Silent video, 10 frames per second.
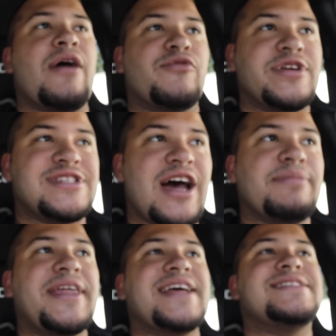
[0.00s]
every
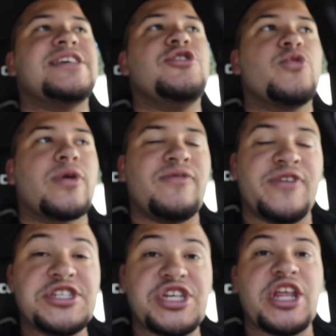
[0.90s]
time that I send you a
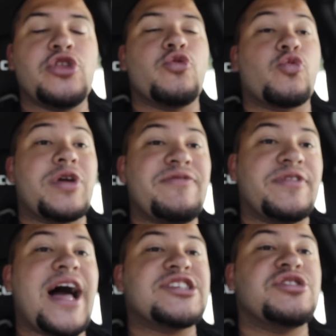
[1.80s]
revision and you
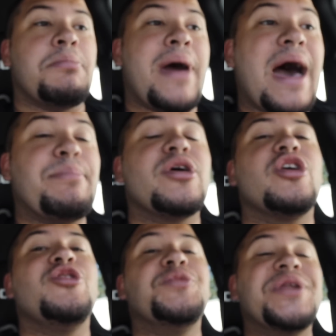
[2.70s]
reflash the map,
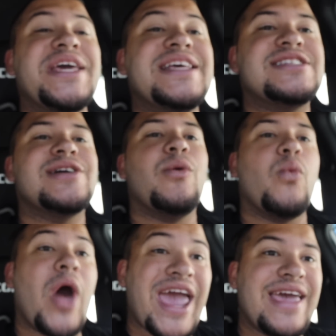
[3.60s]
you need to
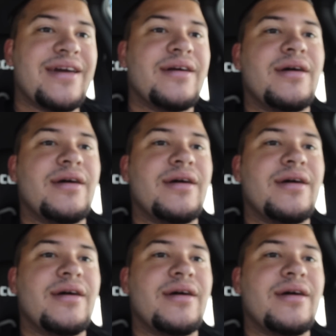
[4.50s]
wait